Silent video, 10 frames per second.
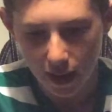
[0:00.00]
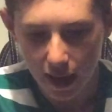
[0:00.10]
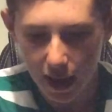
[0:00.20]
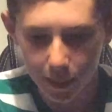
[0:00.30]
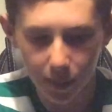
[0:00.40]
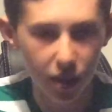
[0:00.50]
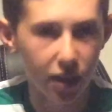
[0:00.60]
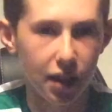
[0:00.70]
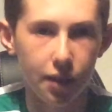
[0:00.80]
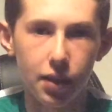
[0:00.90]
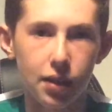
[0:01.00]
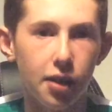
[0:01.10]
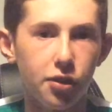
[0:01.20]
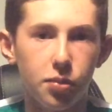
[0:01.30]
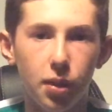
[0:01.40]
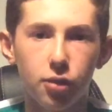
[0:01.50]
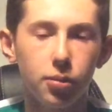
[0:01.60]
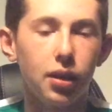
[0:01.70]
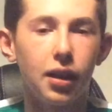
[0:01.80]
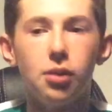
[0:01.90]
I'm not going to give it an orange box.
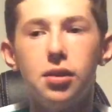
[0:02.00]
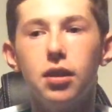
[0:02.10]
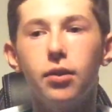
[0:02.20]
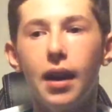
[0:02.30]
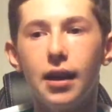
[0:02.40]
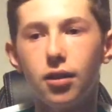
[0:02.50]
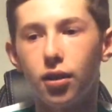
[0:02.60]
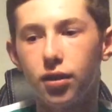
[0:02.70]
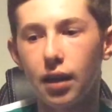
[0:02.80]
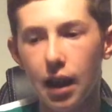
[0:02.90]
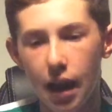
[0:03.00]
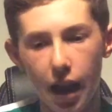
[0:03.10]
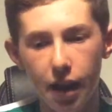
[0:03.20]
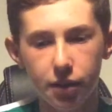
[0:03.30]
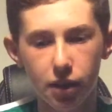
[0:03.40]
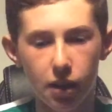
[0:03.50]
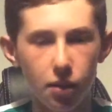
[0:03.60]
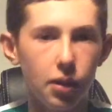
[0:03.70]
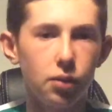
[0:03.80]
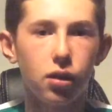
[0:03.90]
I'm going to go to the red, because
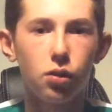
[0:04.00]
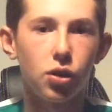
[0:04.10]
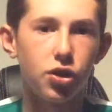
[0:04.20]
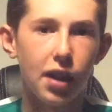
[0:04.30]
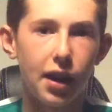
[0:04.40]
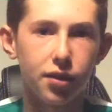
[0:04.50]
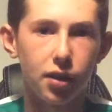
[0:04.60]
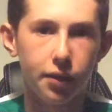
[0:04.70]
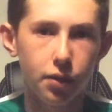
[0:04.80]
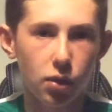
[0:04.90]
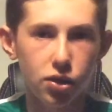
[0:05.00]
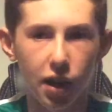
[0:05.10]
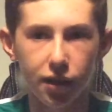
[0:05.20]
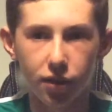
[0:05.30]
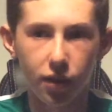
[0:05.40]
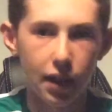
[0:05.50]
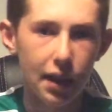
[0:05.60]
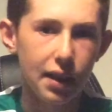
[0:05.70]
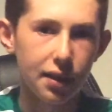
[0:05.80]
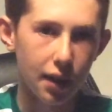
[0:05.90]
it was like watching Arsenal. If you watch Arsenal,
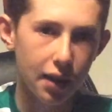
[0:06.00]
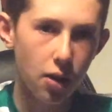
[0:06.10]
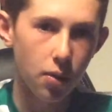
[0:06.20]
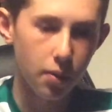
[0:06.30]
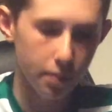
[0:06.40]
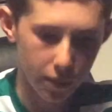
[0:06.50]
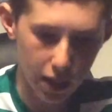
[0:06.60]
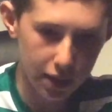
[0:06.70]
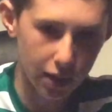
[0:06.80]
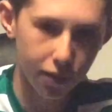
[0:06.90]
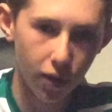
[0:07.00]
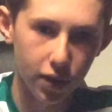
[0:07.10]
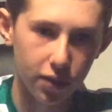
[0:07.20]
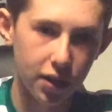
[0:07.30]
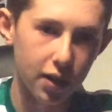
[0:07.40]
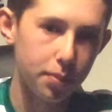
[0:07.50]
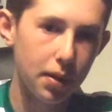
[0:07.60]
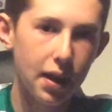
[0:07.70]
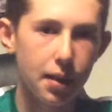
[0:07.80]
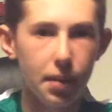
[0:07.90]
they go into the final third,
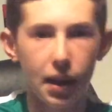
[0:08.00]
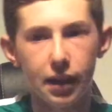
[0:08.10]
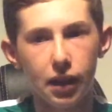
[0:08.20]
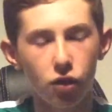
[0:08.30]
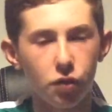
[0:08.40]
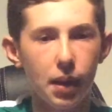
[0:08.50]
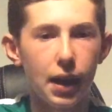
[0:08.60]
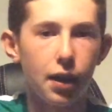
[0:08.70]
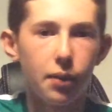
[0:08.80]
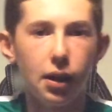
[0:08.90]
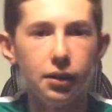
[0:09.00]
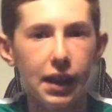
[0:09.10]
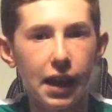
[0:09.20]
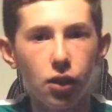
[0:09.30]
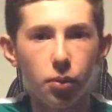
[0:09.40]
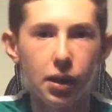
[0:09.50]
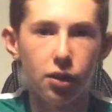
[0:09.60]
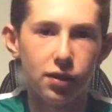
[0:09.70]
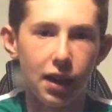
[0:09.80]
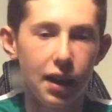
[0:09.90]
play it back, and then just play it around and end up
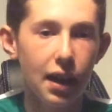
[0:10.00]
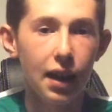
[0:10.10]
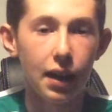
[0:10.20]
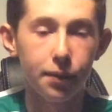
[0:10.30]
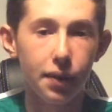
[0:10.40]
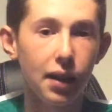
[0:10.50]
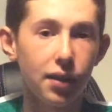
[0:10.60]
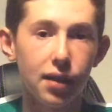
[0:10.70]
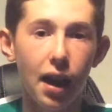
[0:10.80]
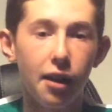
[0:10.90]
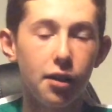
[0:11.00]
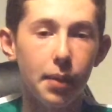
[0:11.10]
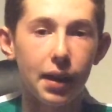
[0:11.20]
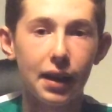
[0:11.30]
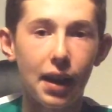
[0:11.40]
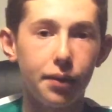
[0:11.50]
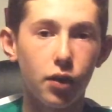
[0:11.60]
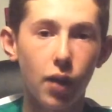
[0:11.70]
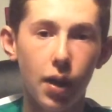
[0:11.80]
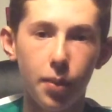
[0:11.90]
losing it. In fairness to Aaron McAneff
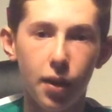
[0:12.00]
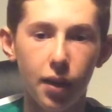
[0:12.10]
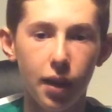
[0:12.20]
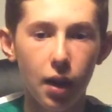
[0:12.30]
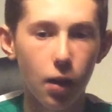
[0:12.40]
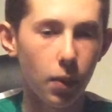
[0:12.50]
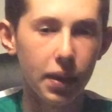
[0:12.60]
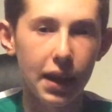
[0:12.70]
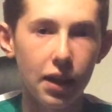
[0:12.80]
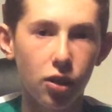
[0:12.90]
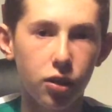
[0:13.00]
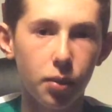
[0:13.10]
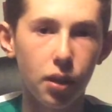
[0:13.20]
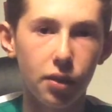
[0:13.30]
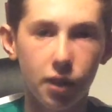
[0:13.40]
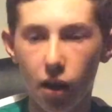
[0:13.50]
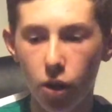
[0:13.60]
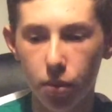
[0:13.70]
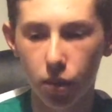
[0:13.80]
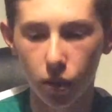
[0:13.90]
and Graham Burke, when they got the ball, they were
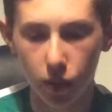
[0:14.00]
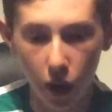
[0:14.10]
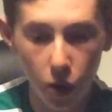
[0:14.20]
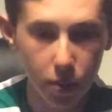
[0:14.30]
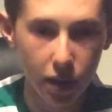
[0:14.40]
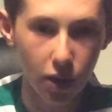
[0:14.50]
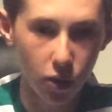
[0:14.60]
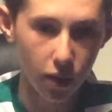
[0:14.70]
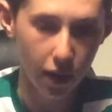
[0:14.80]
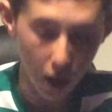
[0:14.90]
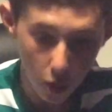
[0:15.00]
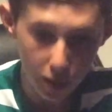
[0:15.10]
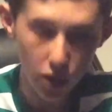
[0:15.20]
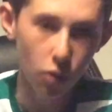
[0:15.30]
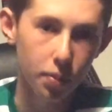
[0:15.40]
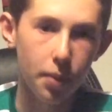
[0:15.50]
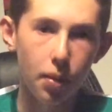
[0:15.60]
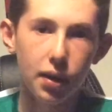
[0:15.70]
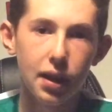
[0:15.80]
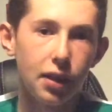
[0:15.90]
opening up their
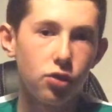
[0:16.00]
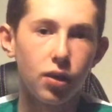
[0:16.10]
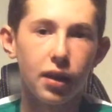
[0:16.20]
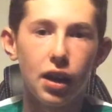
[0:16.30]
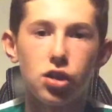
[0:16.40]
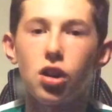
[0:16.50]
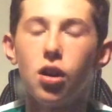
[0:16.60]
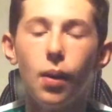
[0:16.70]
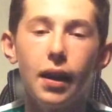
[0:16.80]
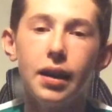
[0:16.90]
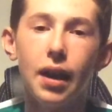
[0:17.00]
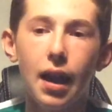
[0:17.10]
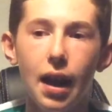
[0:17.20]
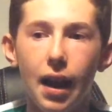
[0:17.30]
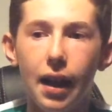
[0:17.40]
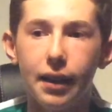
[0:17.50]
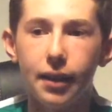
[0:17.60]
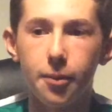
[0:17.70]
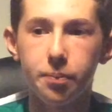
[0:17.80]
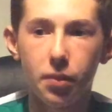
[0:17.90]
body and trying to get a shot away.
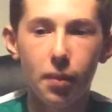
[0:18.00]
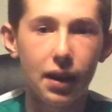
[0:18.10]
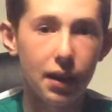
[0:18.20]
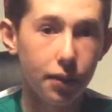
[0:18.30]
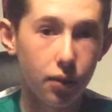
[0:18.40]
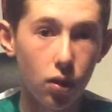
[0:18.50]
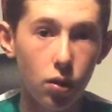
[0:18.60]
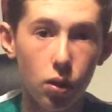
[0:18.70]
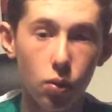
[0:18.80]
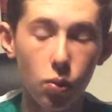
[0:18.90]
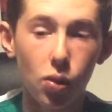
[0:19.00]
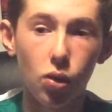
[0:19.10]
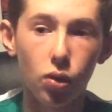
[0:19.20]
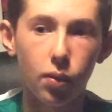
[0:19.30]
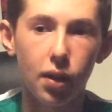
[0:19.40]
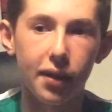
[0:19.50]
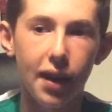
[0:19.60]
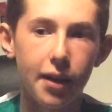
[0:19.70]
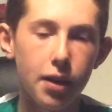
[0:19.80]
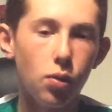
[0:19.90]
And McAneff got one good one on
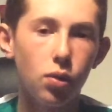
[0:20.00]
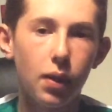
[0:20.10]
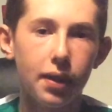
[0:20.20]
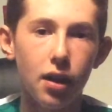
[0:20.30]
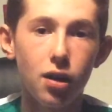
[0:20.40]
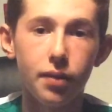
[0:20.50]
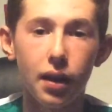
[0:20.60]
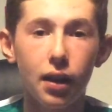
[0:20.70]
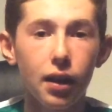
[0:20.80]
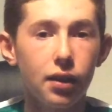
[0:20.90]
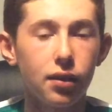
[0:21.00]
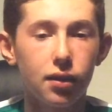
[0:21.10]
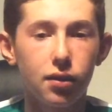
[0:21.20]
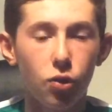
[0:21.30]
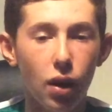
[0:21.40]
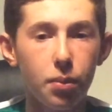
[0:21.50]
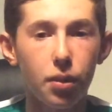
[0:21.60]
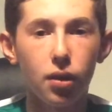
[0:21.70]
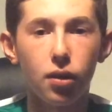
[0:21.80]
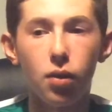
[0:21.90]
target, one went over. Graham
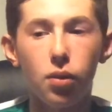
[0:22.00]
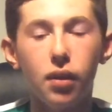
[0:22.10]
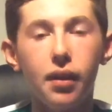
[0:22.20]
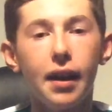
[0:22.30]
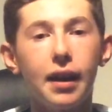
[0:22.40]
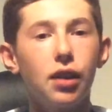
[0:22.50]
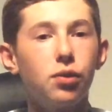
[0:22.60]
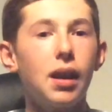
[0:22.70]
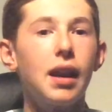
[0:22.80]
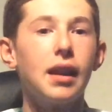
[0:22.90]
Burke got one on target as well.